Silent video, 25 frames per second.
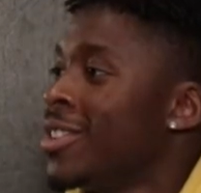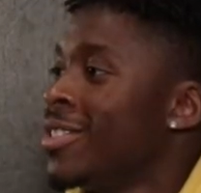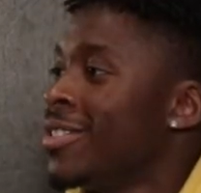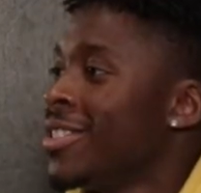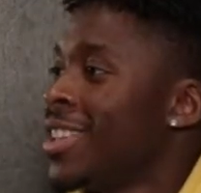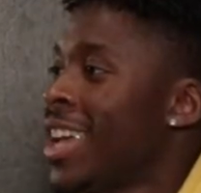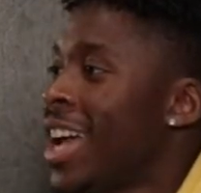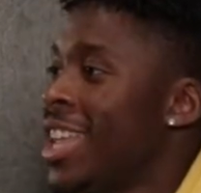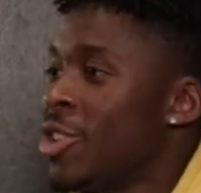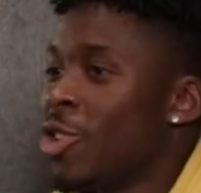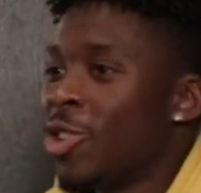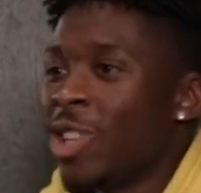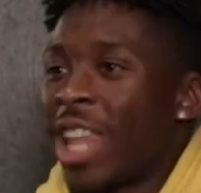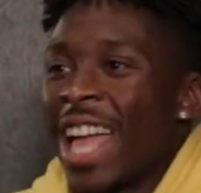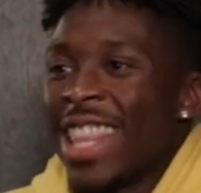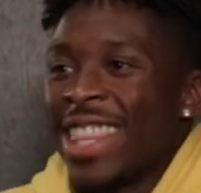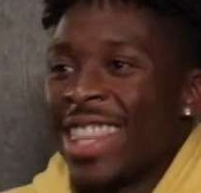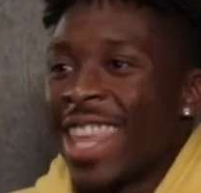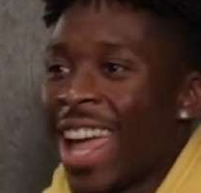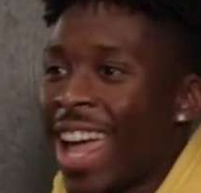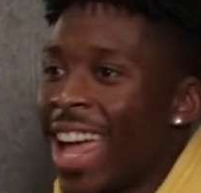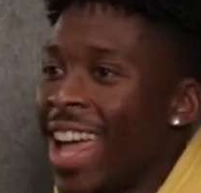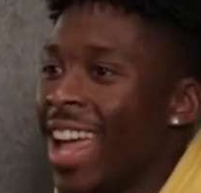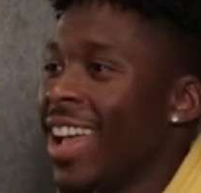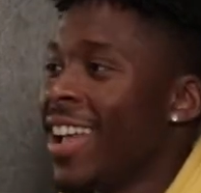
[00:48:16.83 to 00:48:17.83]
and you're like
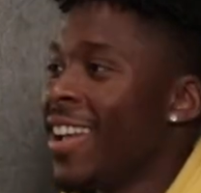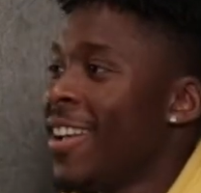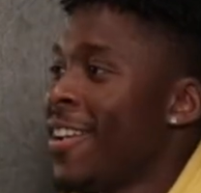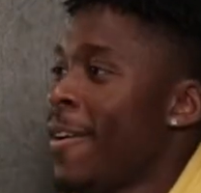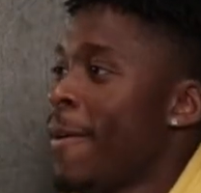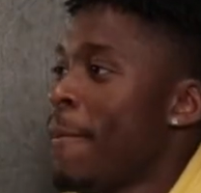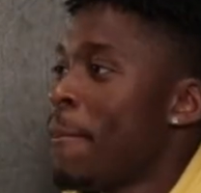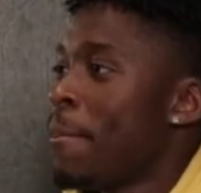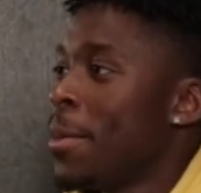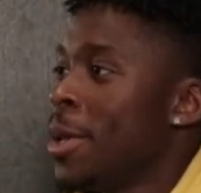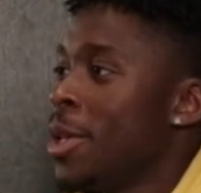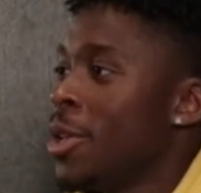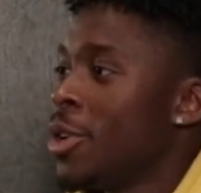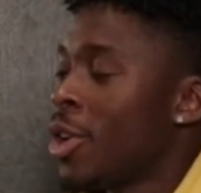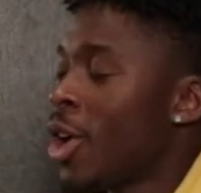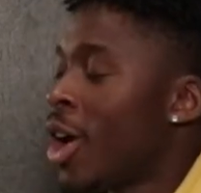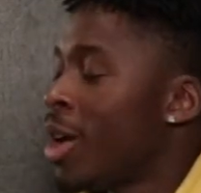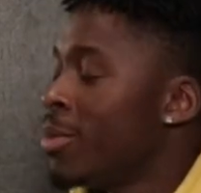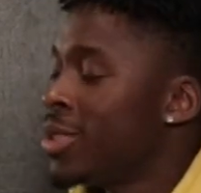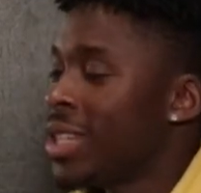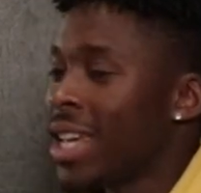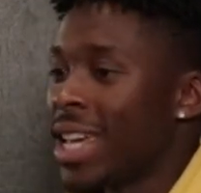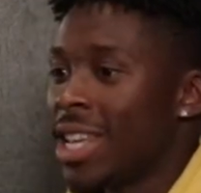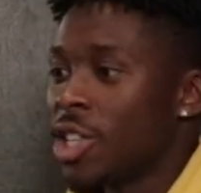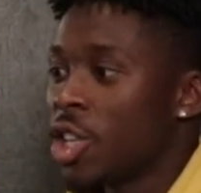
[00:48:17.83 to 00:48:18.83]
there, and you know what I'm
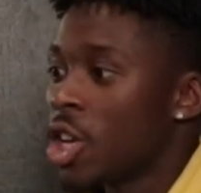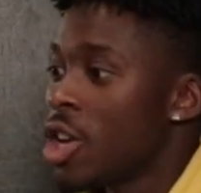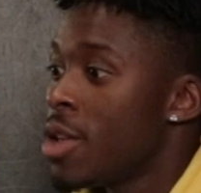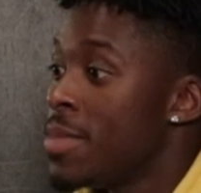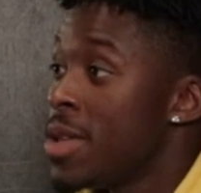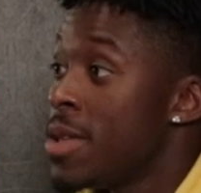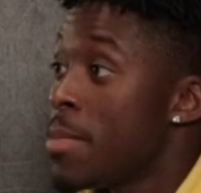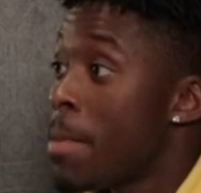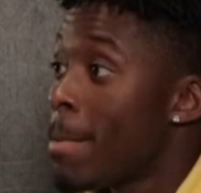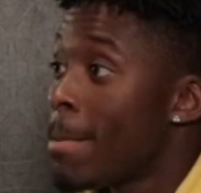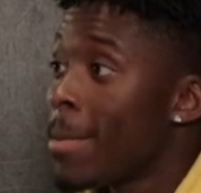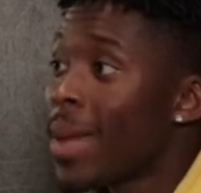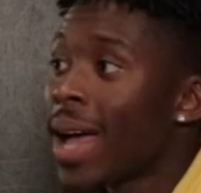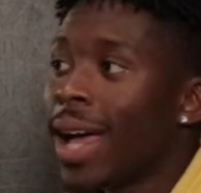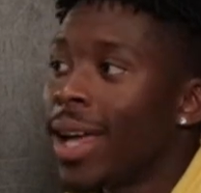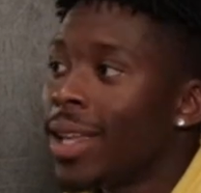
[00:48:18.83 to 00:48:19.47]
saying? It's gonna be mad.